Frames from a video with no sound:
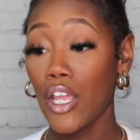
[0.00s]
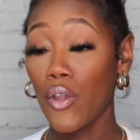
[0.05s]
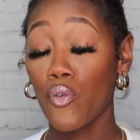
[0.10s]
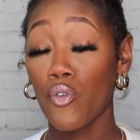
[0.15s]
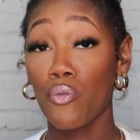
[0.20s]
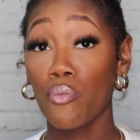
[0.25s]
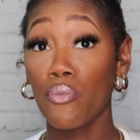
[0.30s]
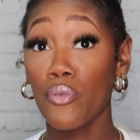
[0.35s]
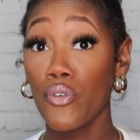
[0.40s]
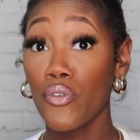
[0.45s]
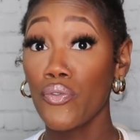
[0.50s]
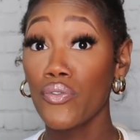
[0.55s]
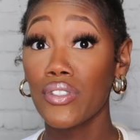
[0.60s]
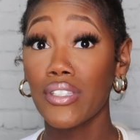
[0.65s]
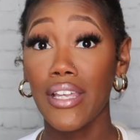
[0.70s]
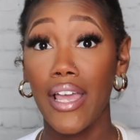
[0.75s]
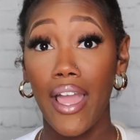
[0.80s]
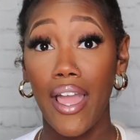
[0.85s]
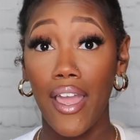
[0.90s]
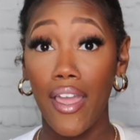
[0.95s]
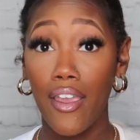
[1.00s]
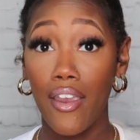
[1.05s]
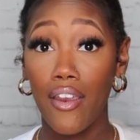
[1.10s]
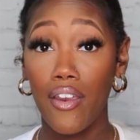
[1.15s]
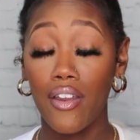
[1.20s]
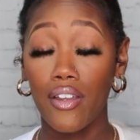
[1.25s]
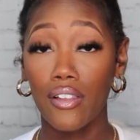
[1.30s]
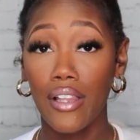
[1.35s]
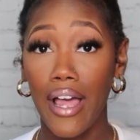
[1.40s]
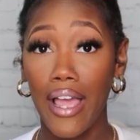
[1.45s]
It removes the
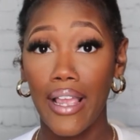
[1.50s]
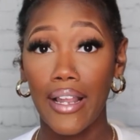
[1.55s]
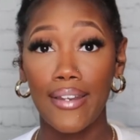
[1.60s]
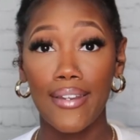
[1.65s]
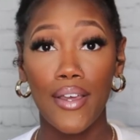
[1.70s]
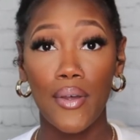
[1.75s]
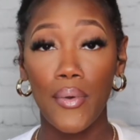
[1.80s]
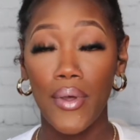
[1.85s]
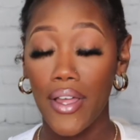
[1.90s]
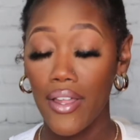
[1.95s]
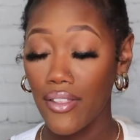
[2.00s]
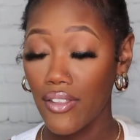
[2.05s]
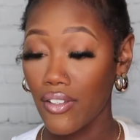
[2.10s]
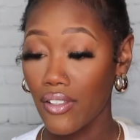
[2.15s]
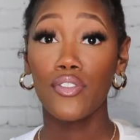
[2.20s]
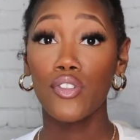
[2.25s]
hair like no other.